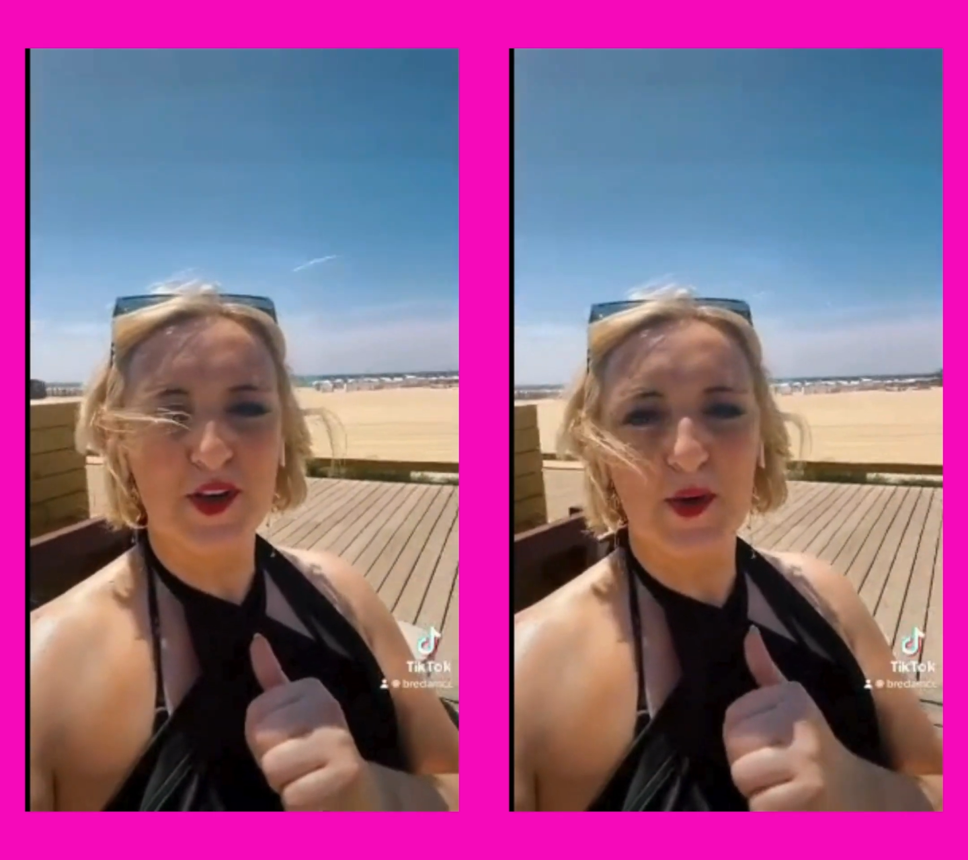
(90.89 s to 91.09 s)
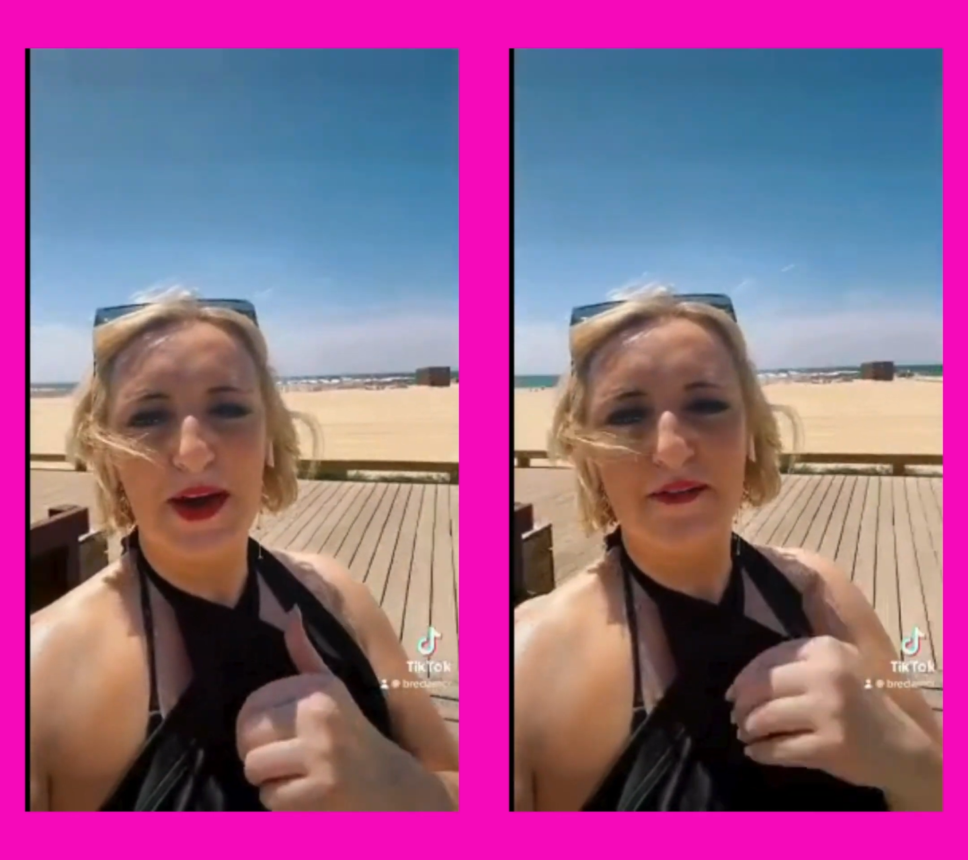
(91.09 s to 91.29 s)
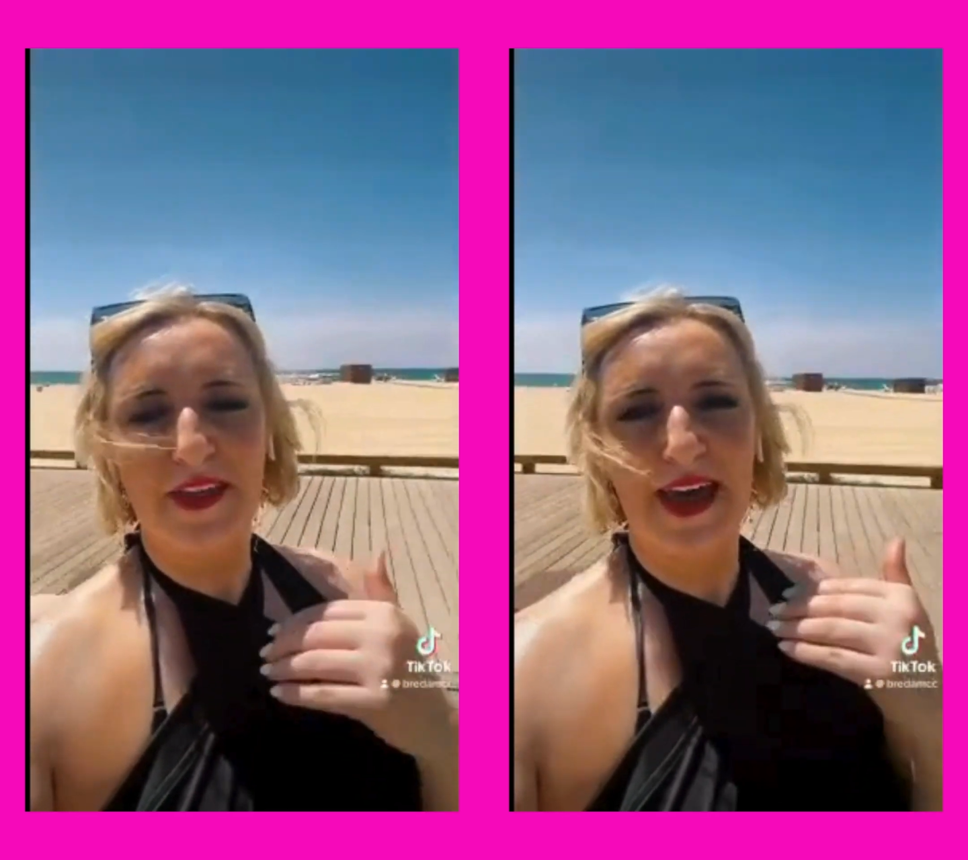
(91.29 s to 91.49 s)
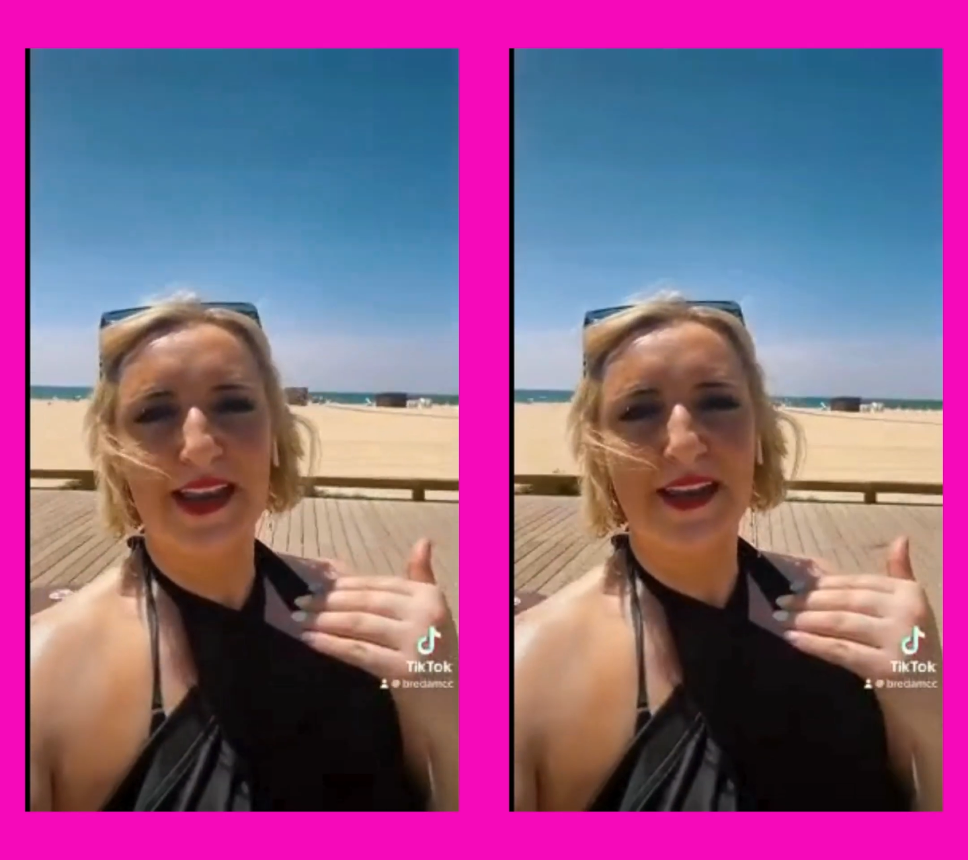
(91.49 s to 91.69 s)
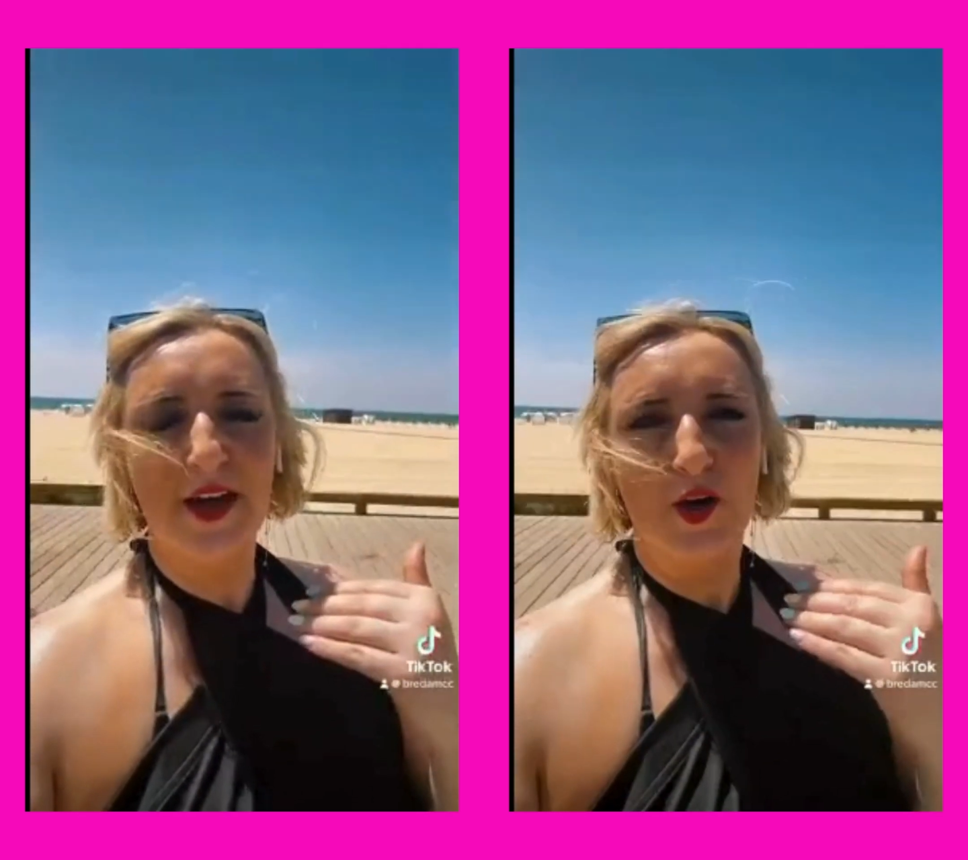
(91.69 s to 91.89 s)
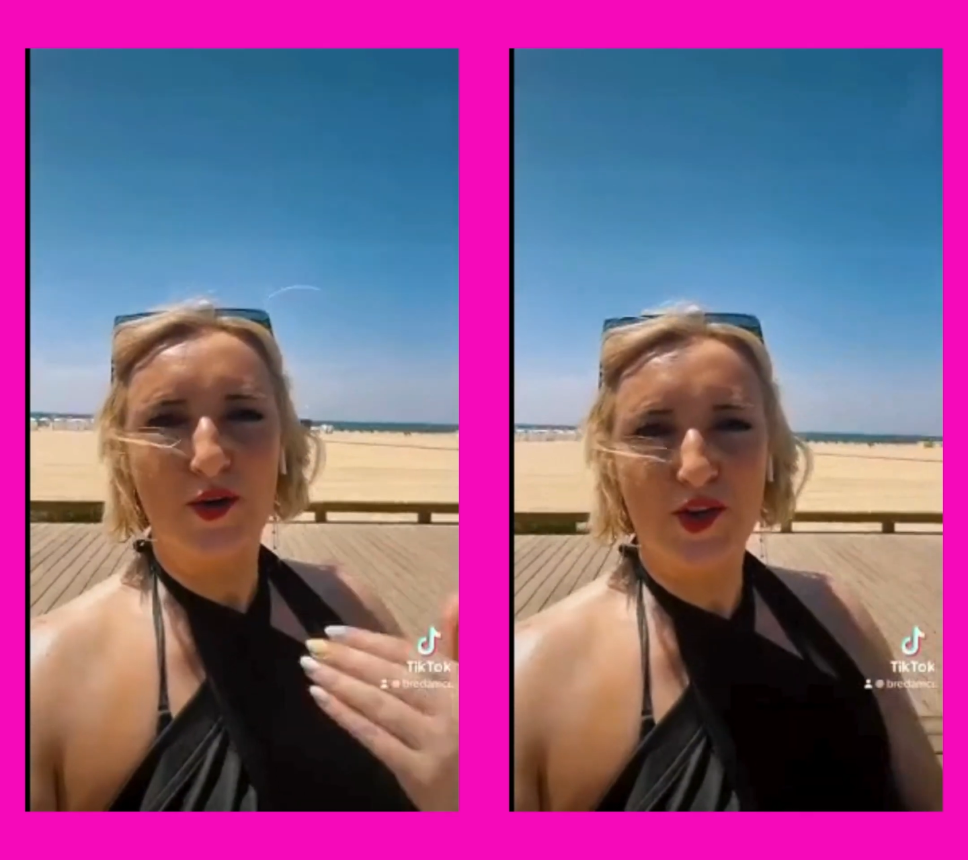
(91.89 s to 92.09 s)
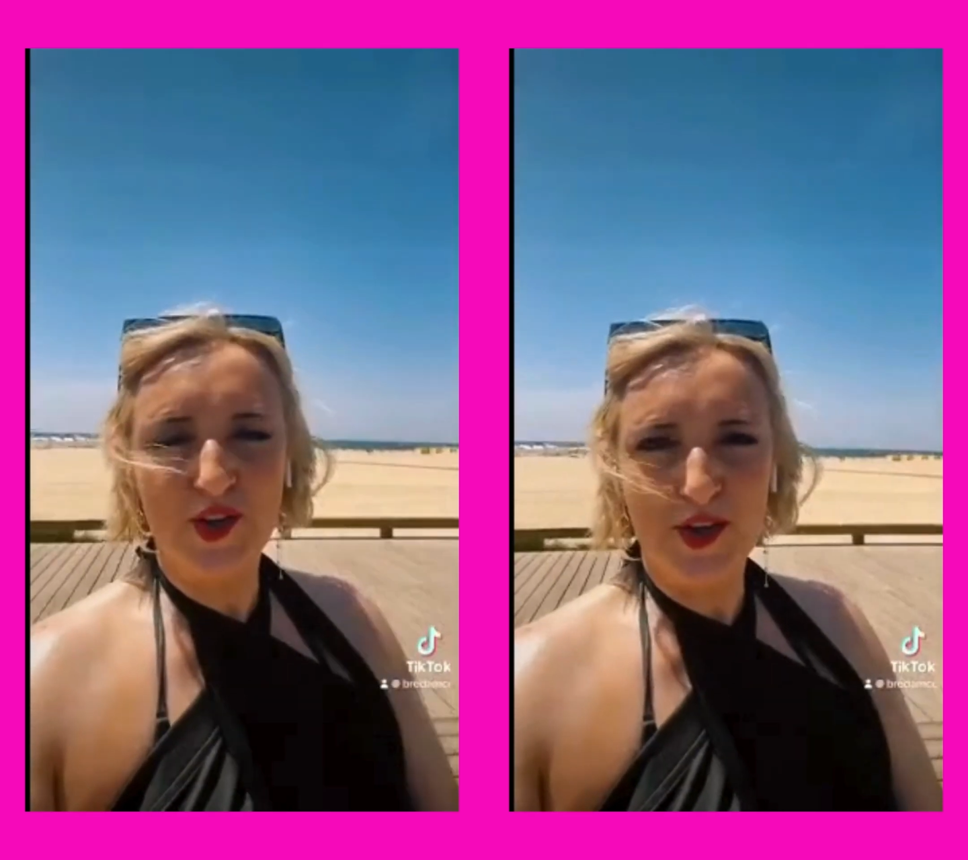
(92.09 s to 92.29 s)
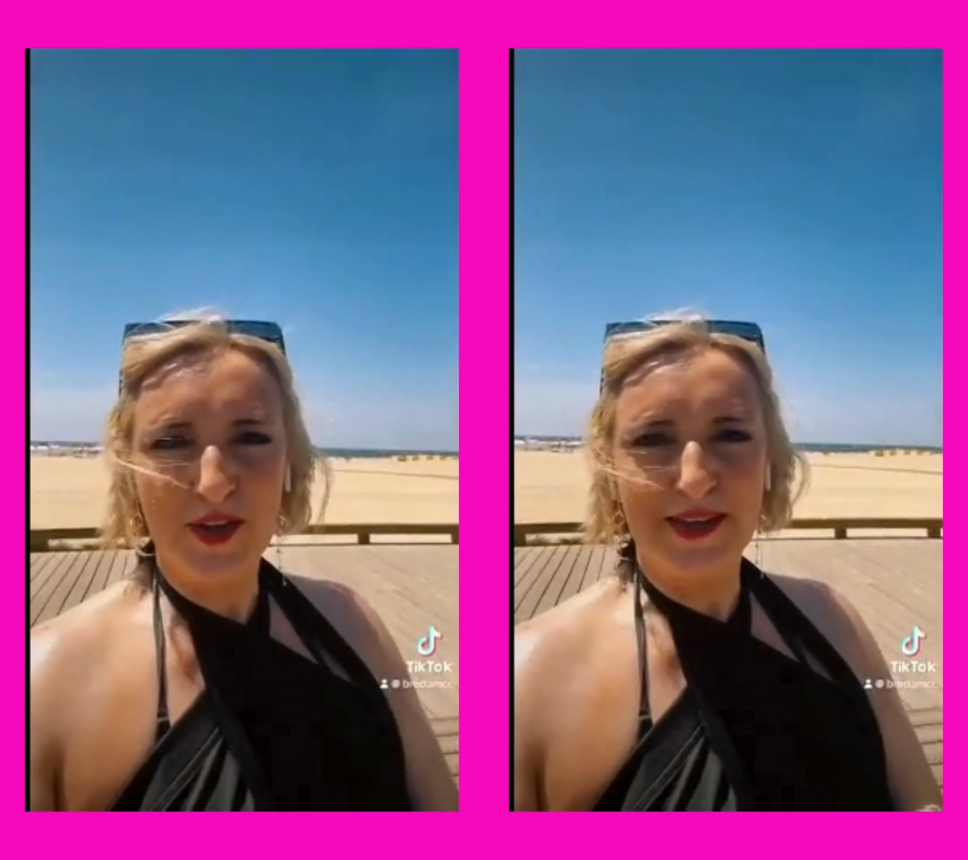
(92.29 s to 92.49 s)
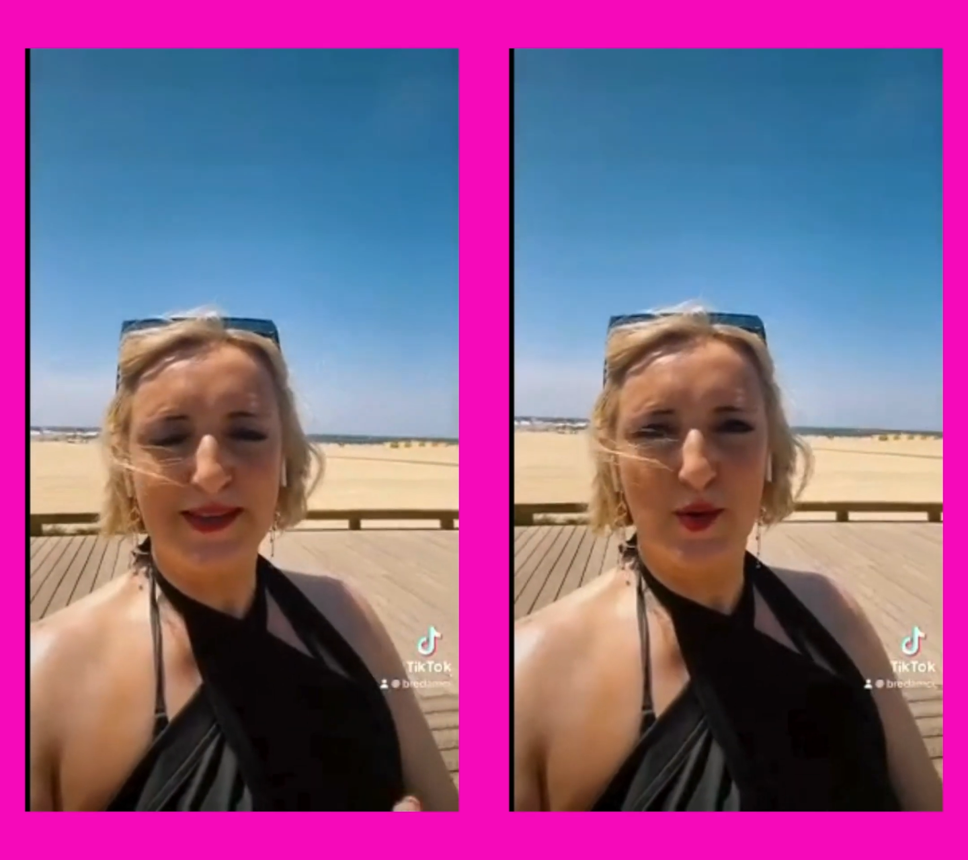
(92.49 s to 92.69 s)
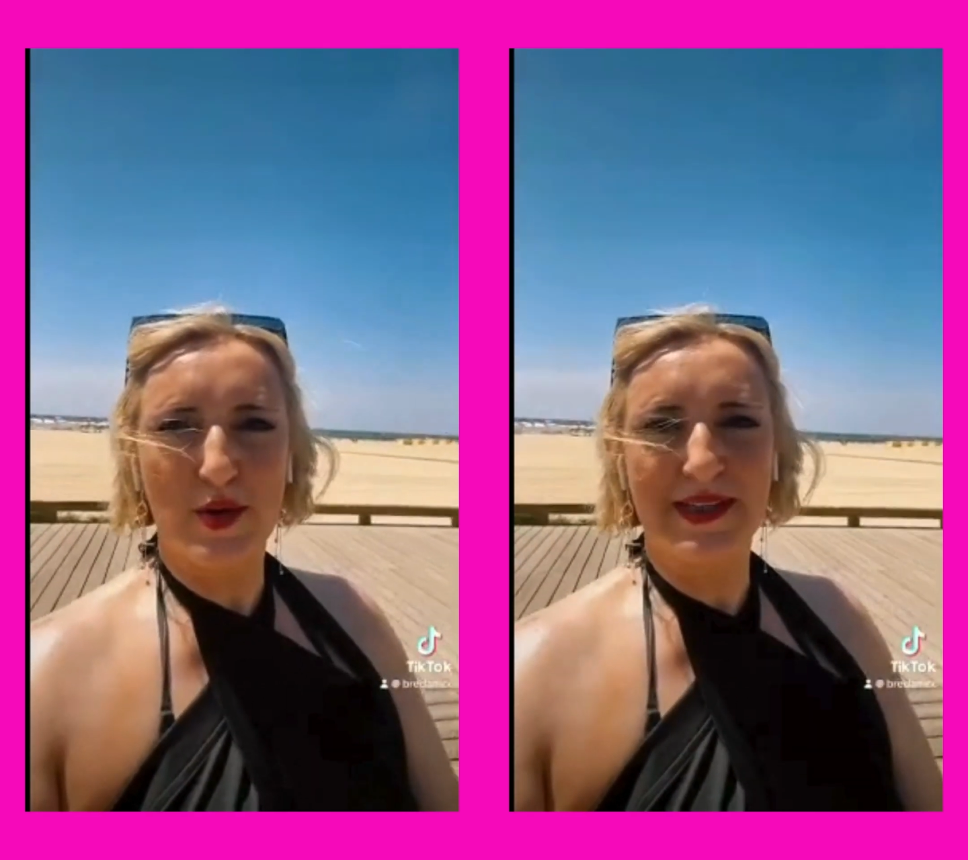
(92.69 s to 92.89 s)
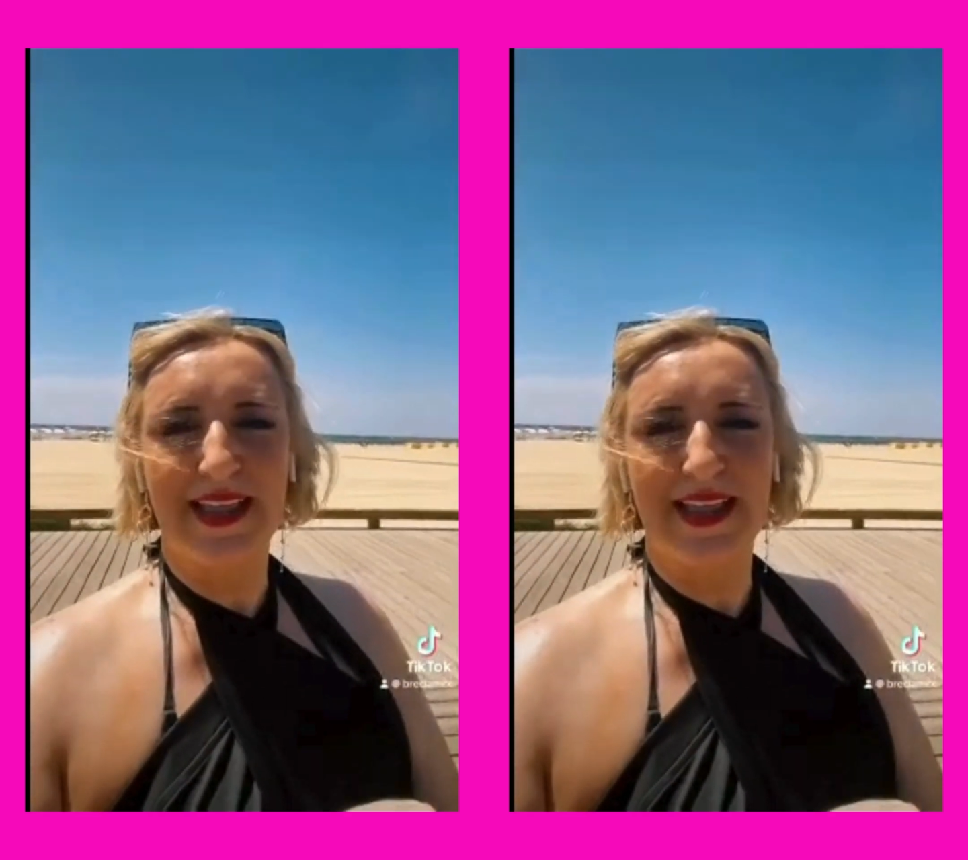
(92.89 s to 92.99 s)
You have then understood the source.